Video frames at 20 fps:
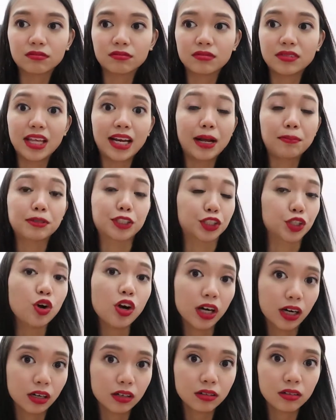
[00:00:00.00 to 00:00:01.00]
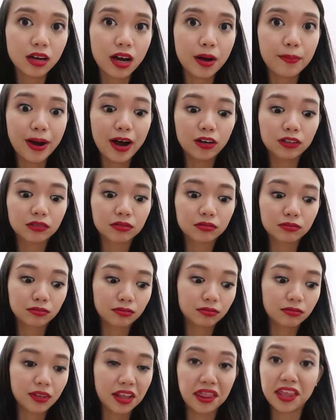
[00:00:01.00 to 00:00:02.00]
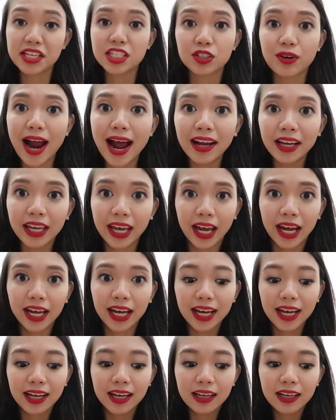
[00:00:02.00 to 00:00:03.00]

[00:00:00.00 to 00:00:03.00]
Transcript: that I'm sure about this ranking,